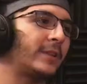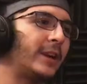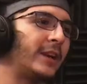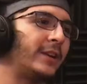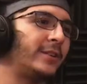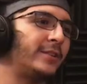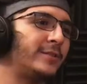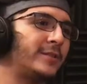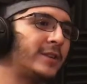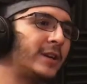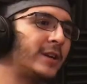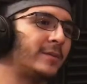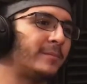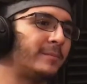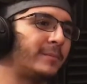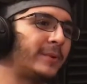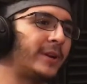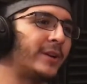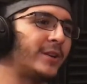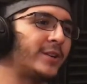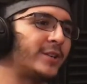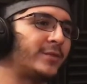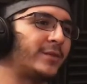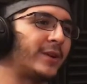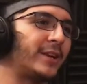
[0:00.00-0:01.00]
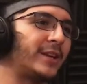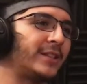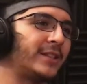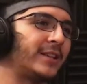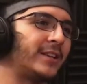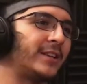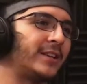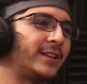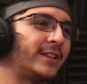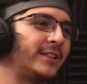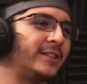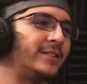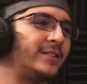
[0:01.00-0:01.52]
How are you not embarrassed writing that
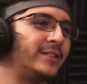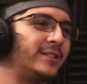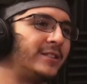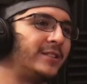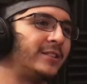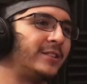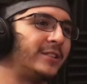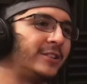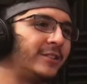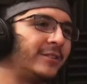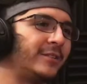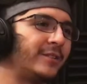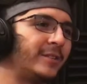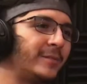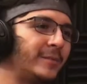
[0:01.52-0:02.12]
in? You know what I